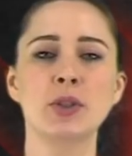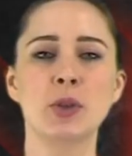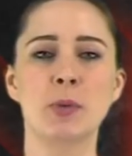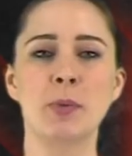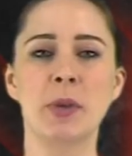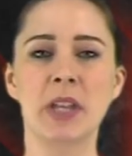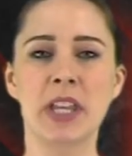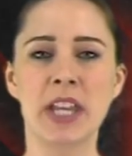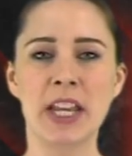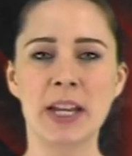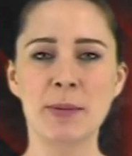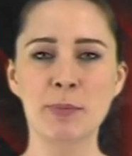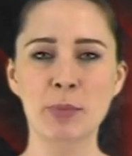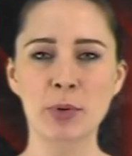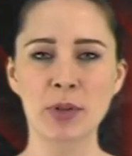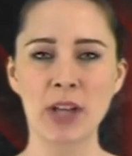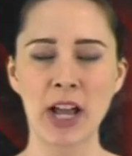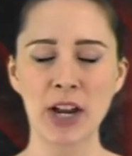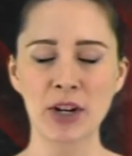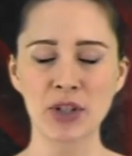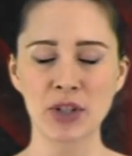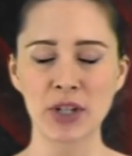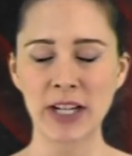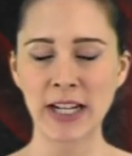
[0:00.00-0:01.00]
to begin
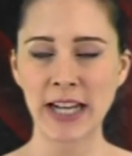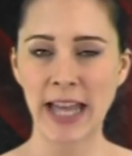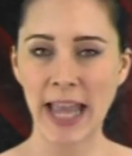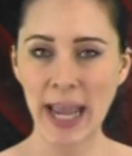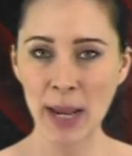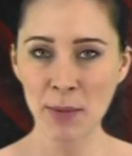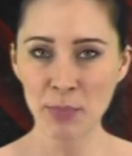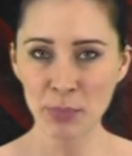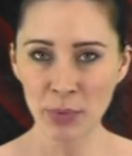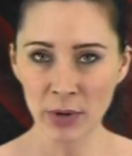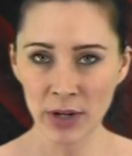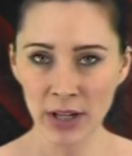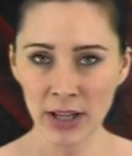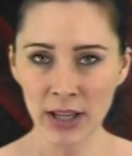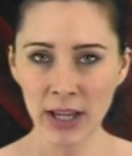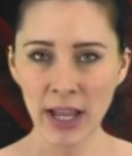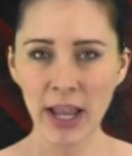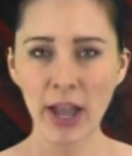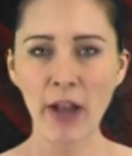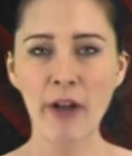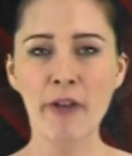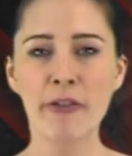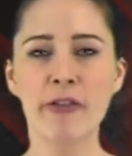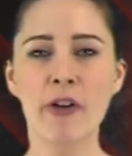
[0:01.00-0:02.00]
production in April,
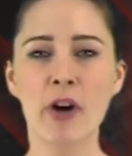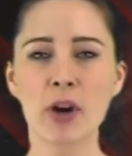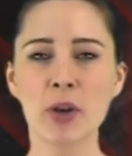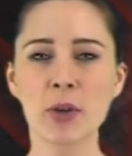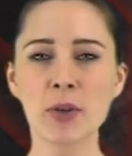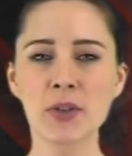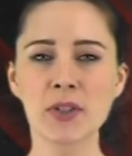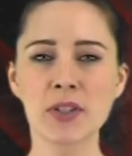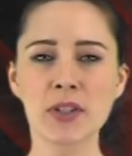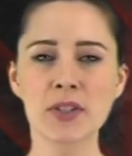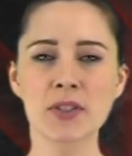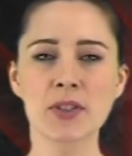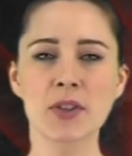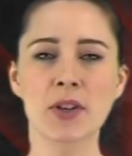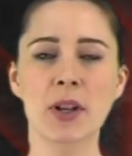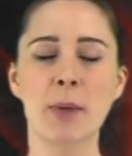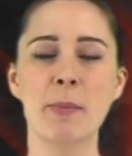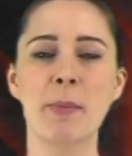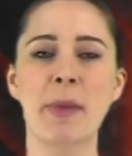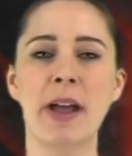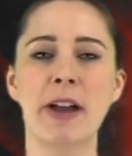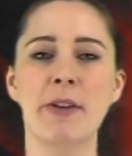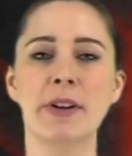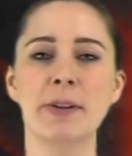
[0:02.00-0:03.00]
focuses on a
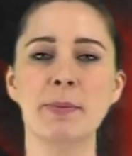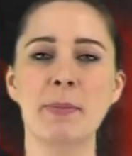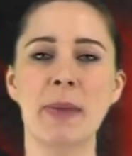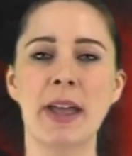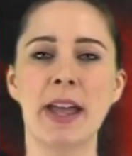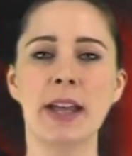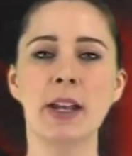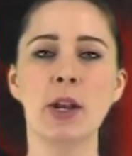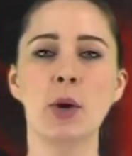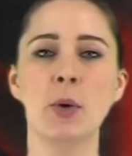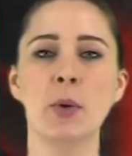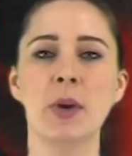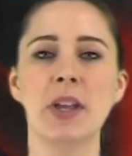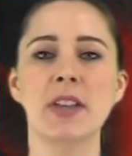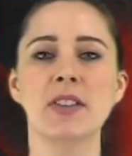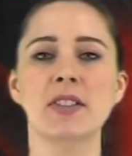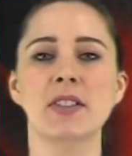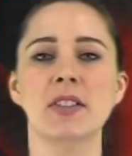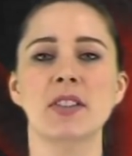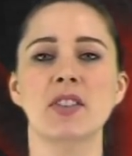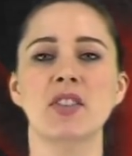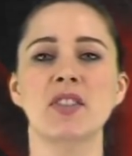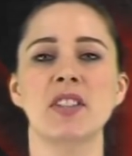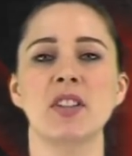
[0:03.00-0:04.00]
married man who is
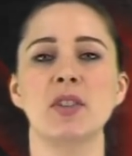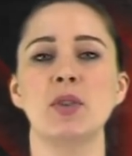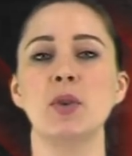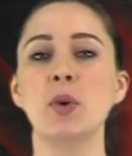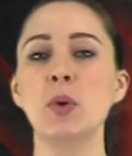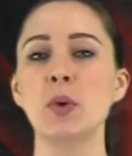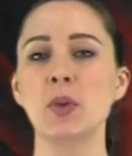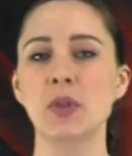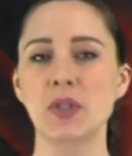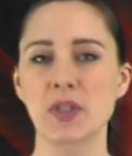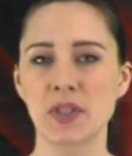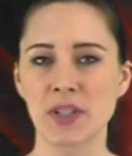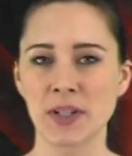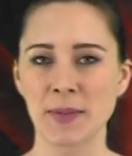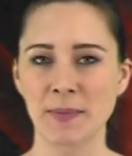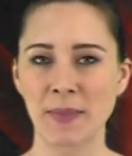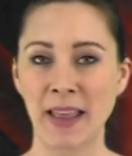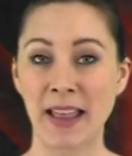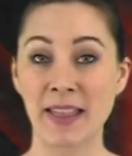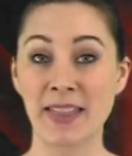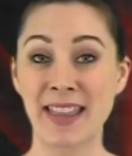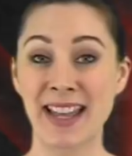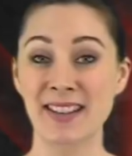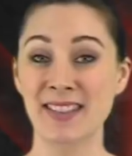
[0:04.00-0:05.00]
seduced
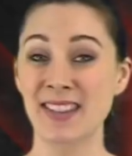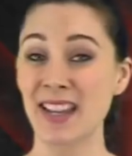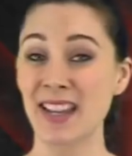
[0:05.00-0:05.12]
and then